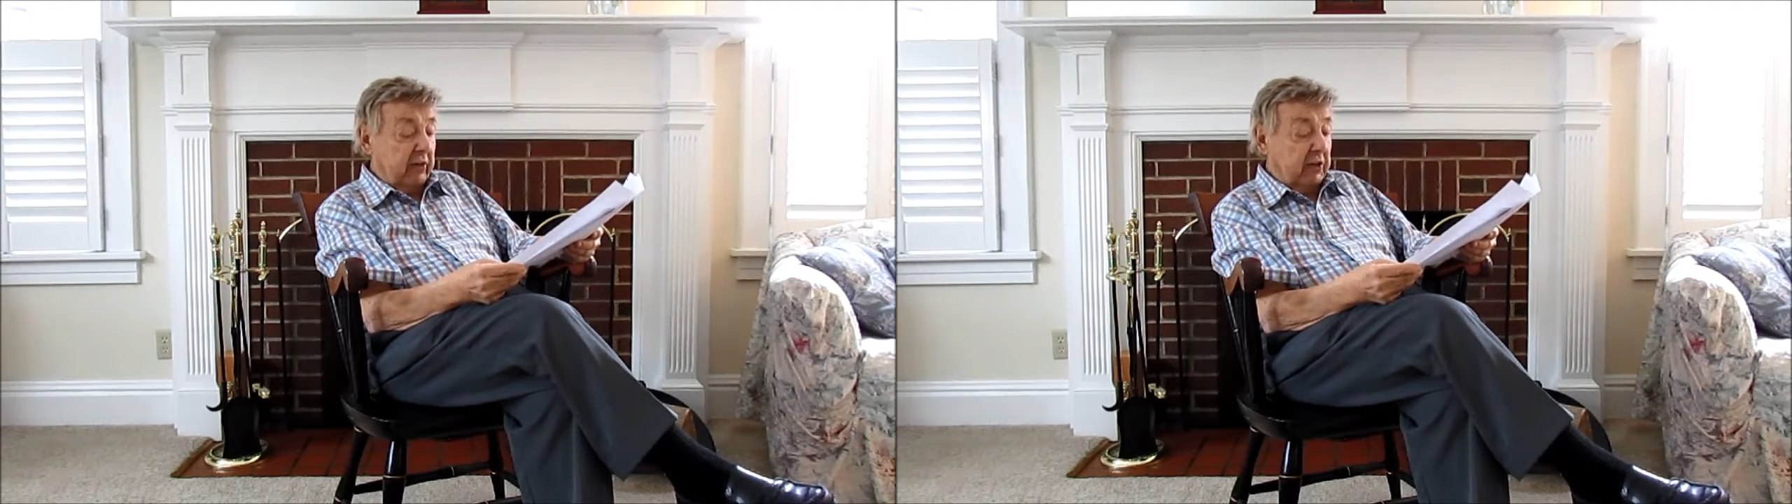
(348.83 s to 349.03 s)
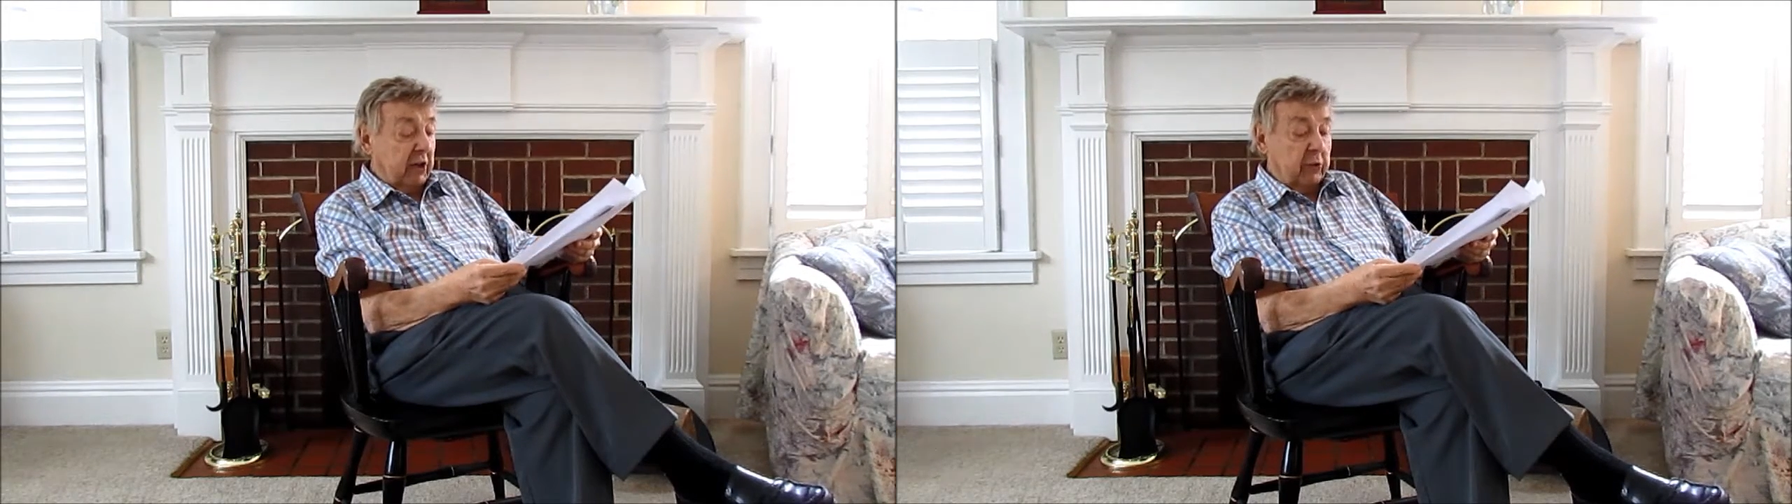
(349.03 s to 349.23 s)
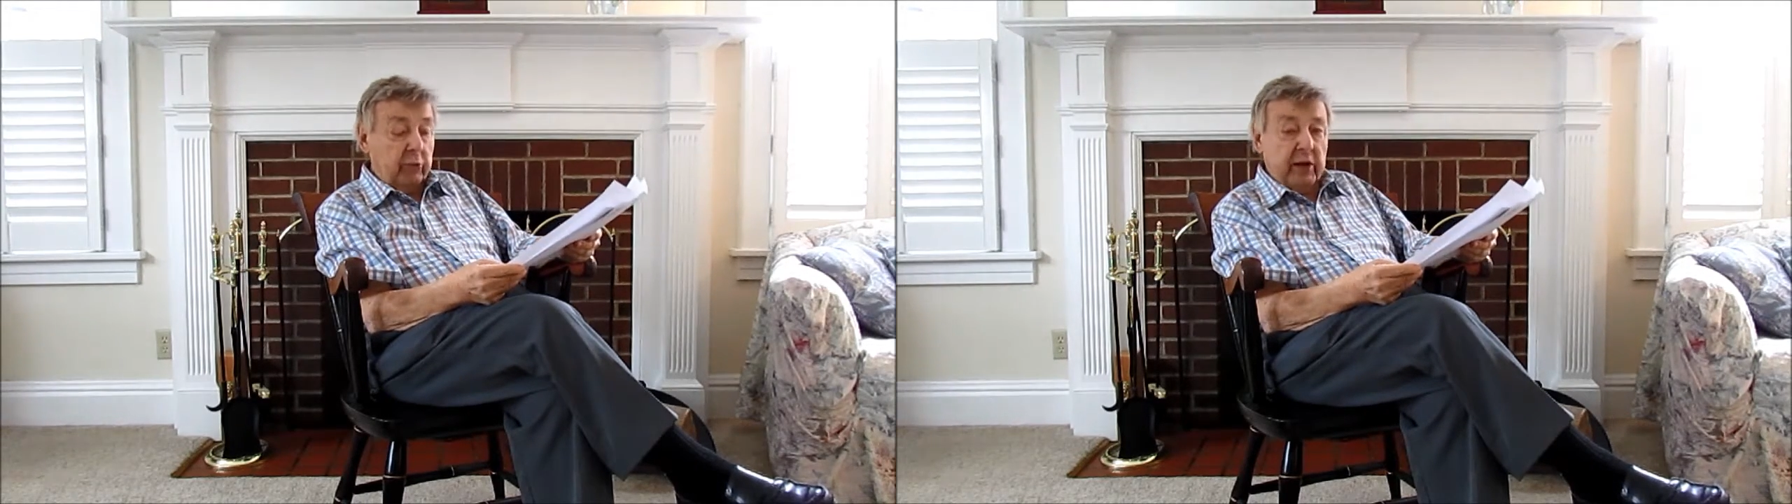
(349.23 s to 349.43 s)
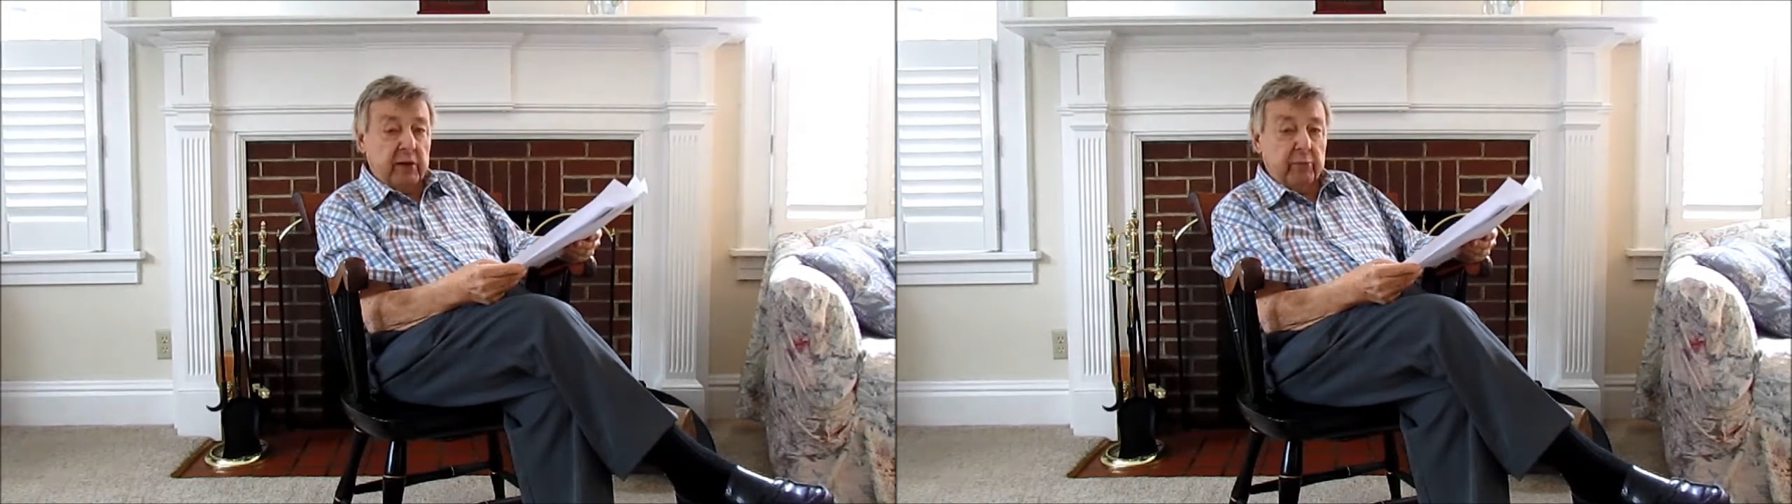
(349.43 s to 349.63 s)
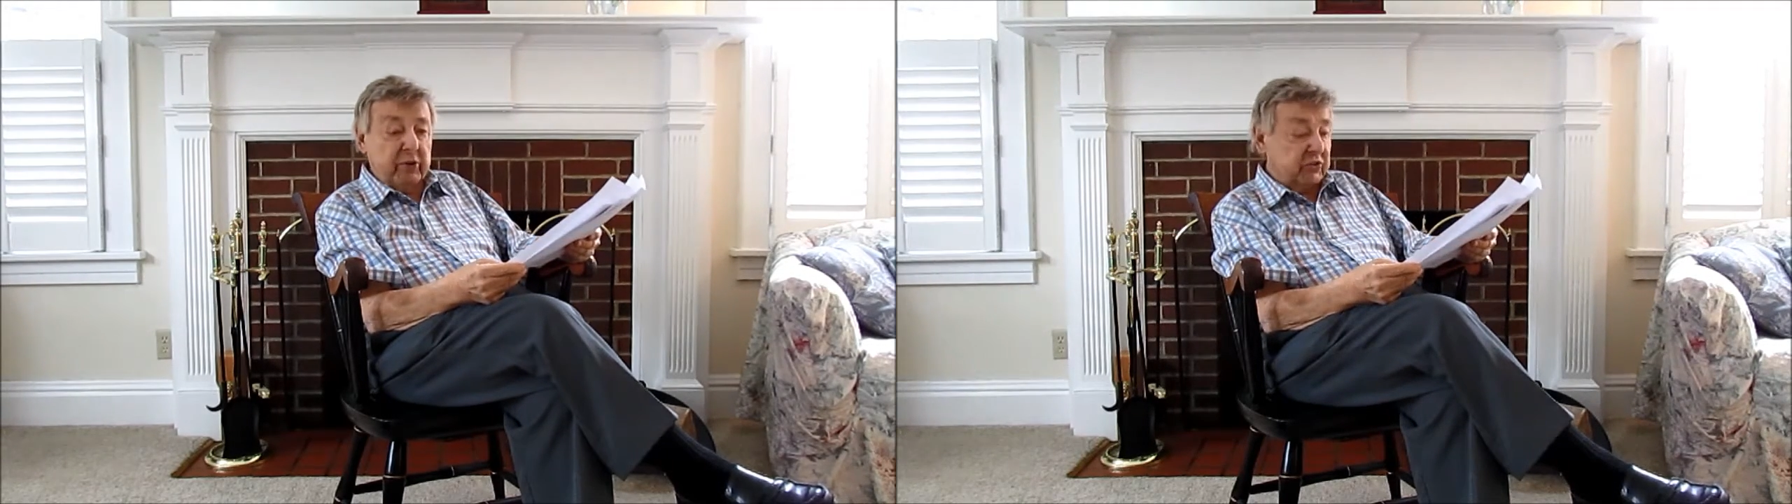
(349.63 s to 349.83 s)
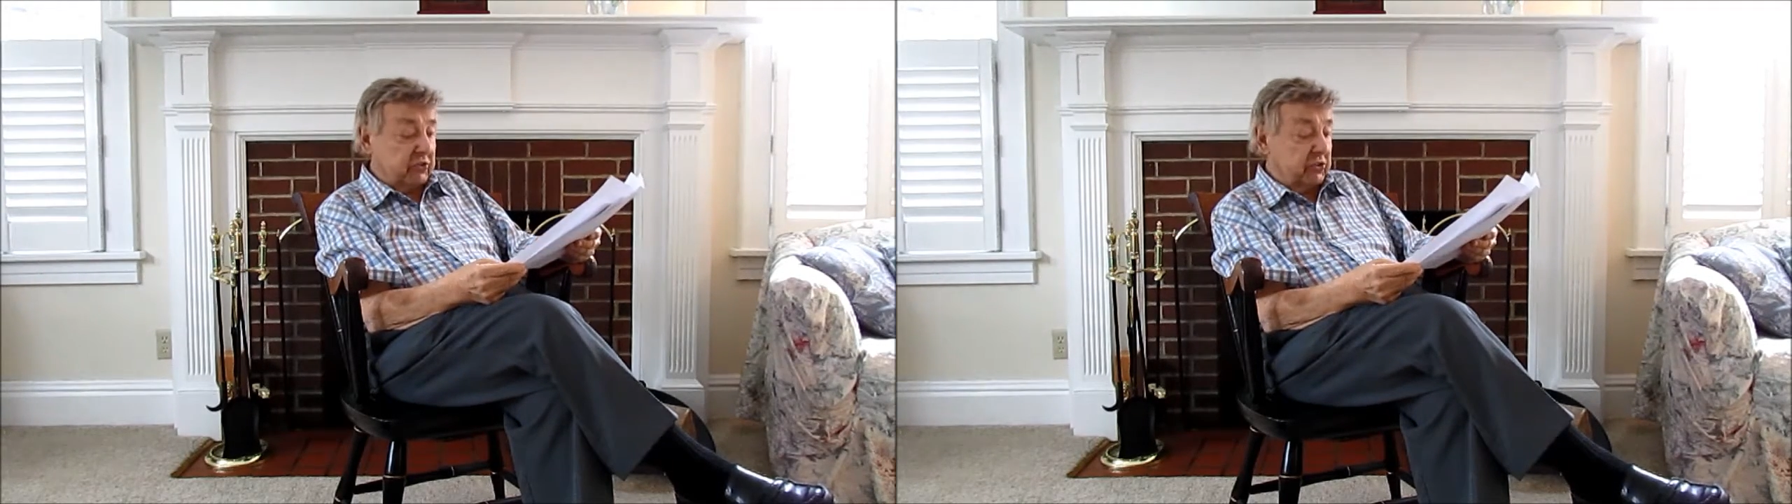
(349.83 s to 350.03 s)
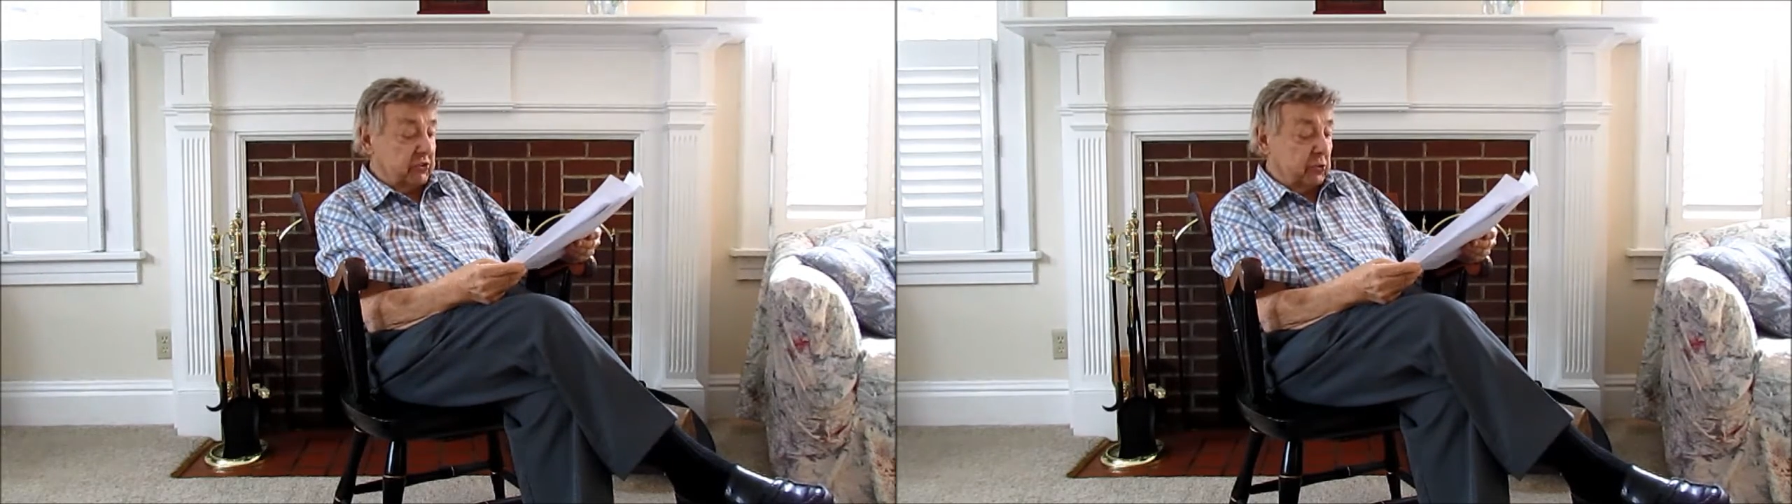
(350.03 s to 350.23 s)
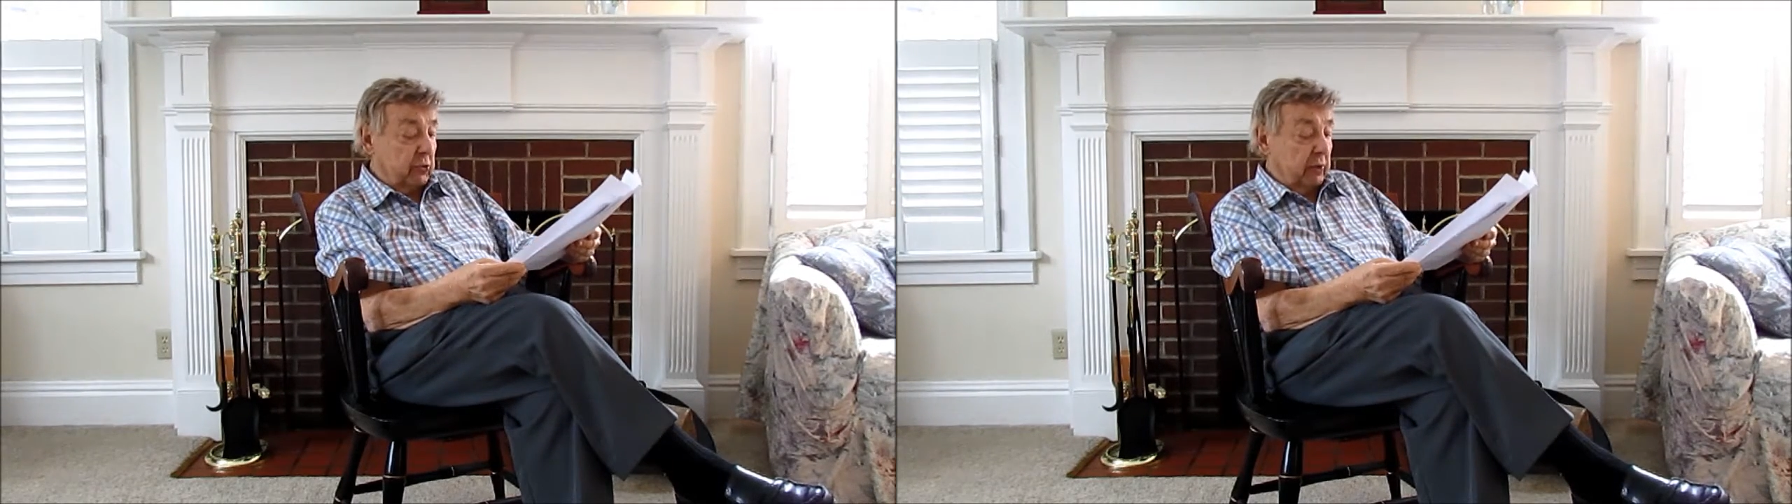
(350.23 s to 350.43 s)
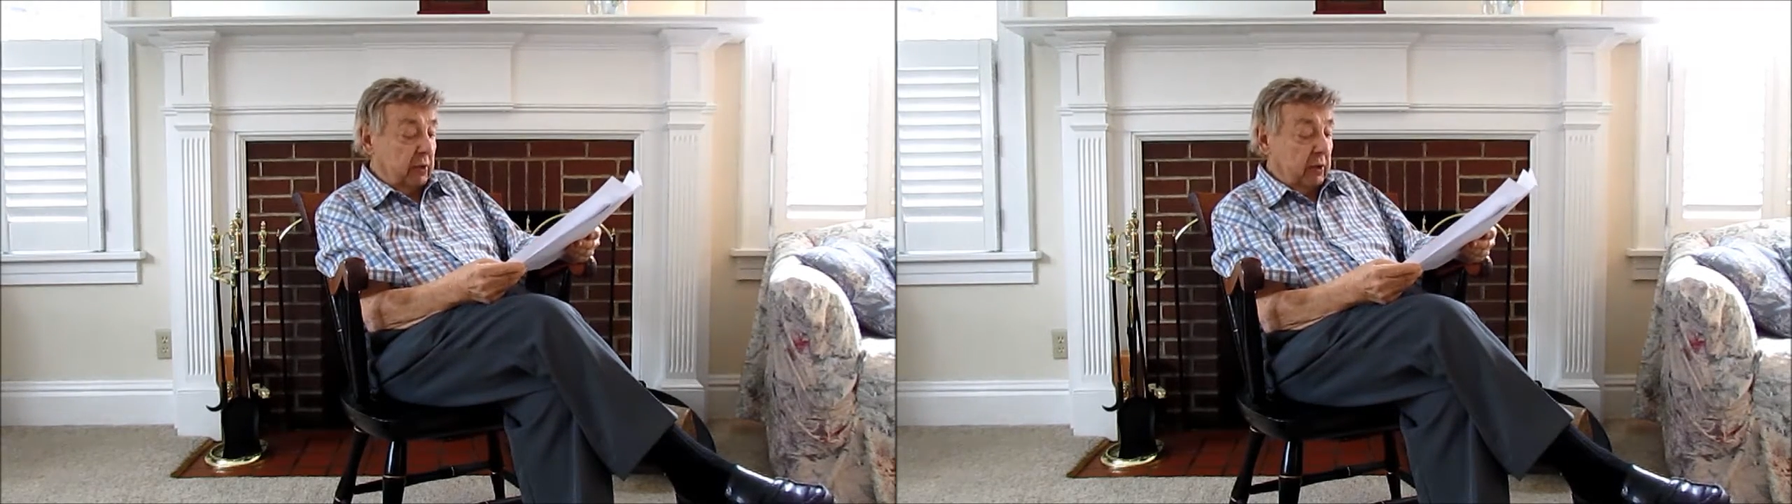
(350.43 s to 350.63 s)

in a gray business suit